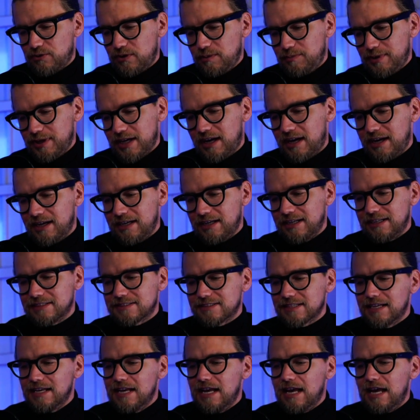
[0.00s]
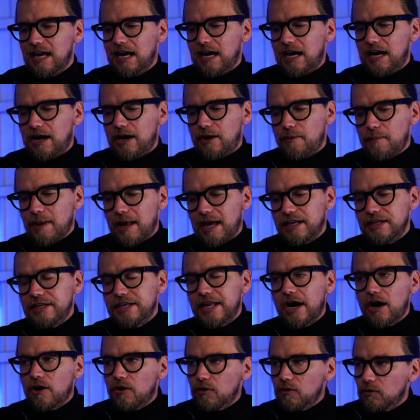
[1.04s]
behind it. And
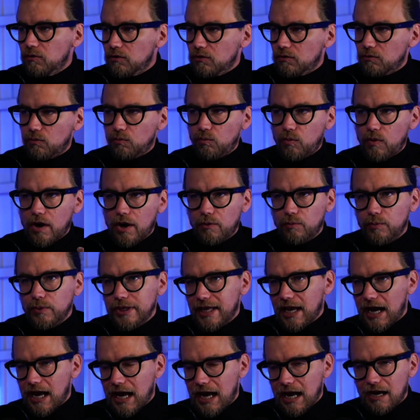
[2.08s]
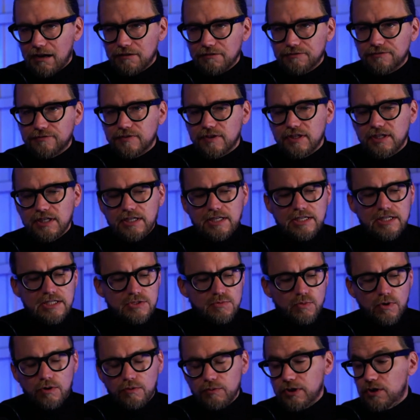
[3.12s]
now what we have
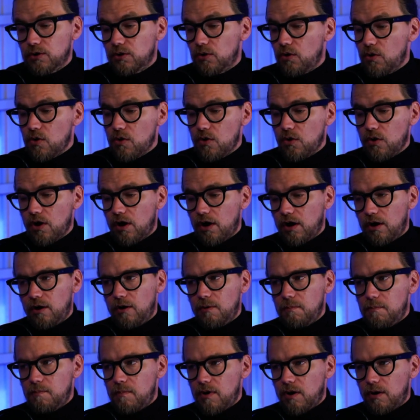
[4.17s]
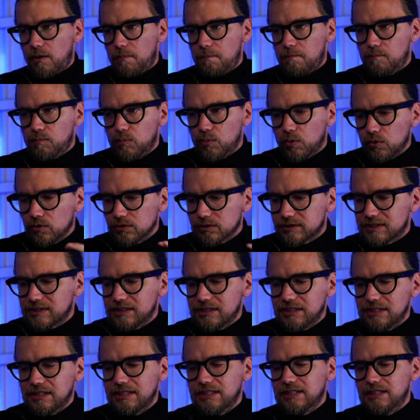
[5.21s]
is what we call a
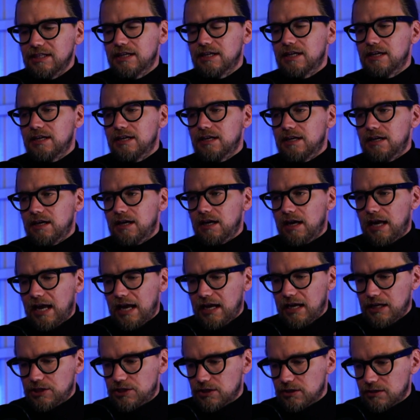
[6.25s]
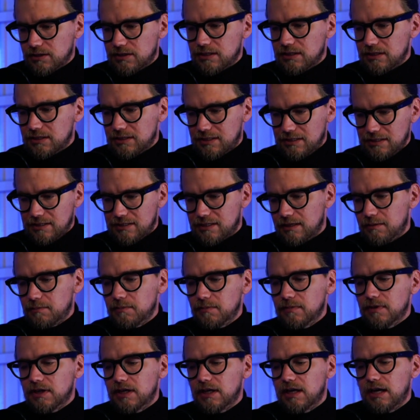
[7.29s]
multi-agent
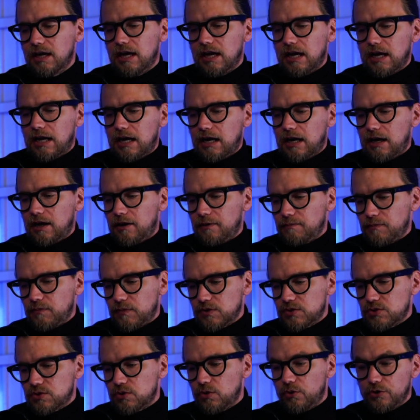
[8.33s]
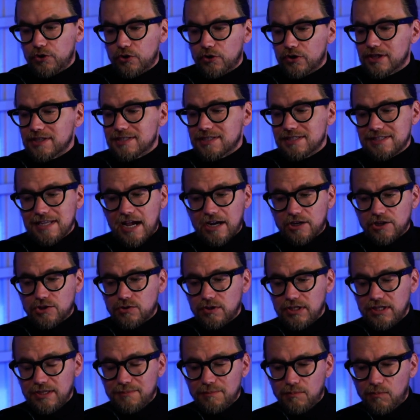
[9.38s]
system. So Notice is
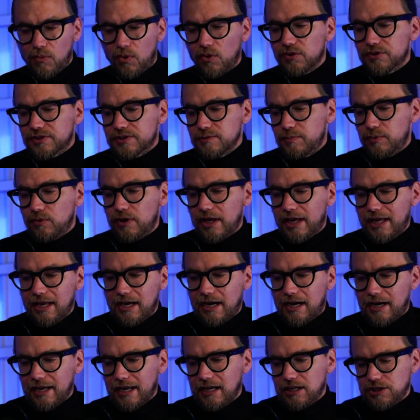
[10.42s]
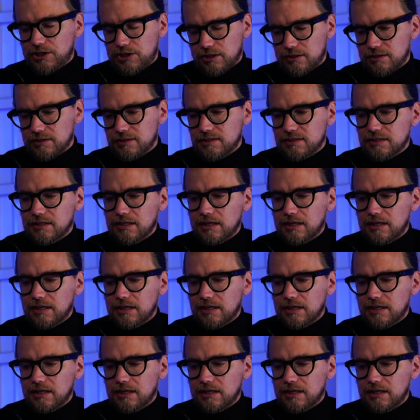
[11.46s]
actually multiple AI agents